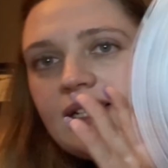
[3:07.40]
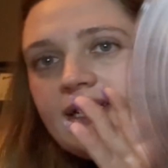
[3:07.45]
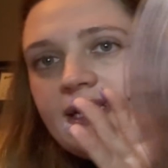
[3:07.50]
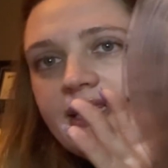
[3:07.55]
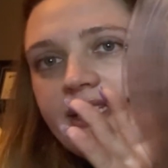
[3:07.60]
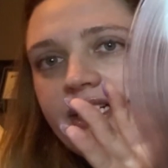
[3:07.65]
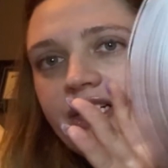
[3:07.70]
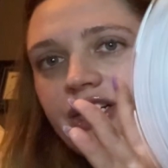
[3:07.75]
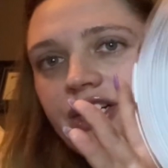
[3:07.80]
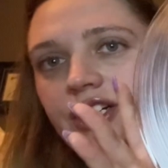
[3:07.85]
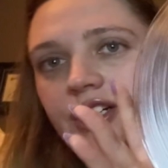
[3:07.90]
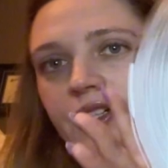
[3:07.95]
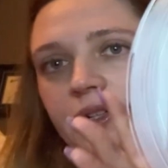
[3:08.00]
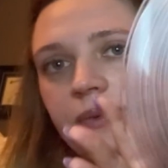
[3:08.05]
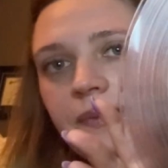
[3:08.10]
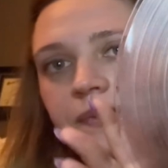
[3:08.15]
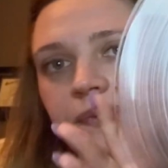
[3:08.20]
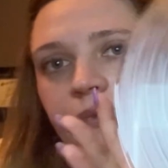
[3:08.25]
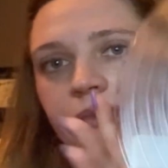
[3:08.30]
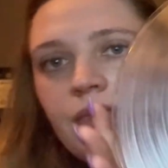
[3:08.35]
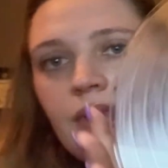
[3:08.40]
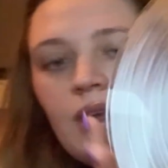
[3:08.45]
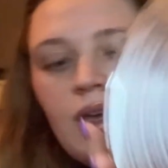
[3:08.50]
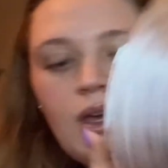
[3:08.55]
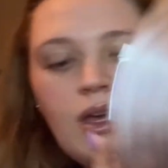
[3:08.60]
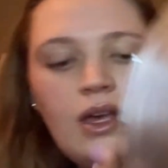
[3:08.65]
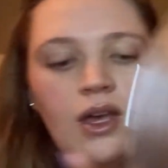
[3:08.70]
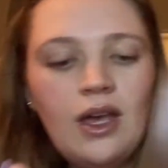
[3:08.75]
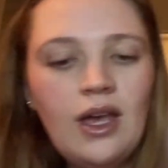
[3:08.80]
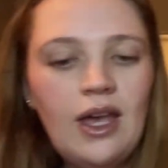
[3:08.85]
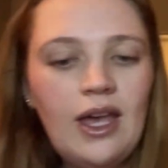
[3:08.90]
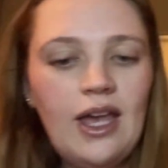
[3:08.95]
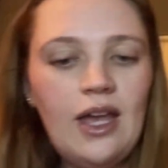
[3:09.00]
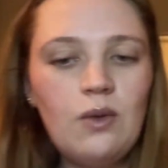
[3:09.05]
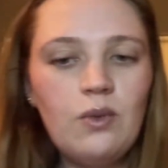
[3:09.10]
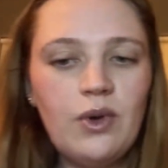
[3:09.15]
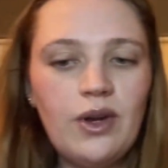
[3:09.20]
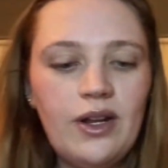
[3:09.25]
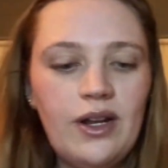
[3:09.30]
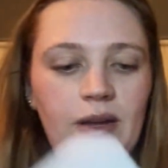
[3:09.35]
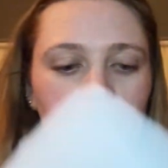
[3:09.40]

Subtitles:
clear, and we're gonna